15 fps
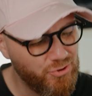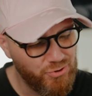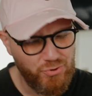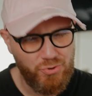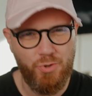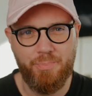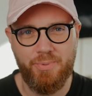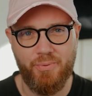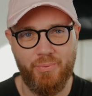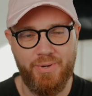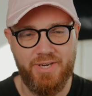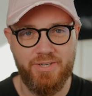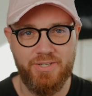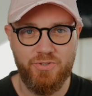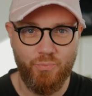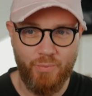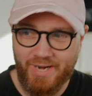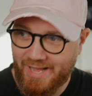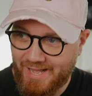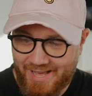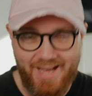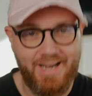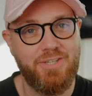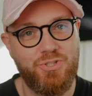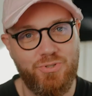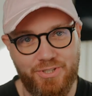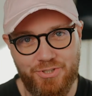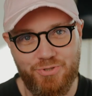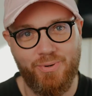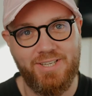super weird when I
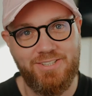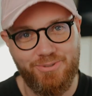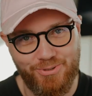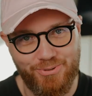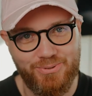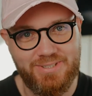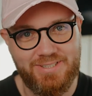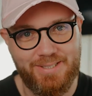actually try to use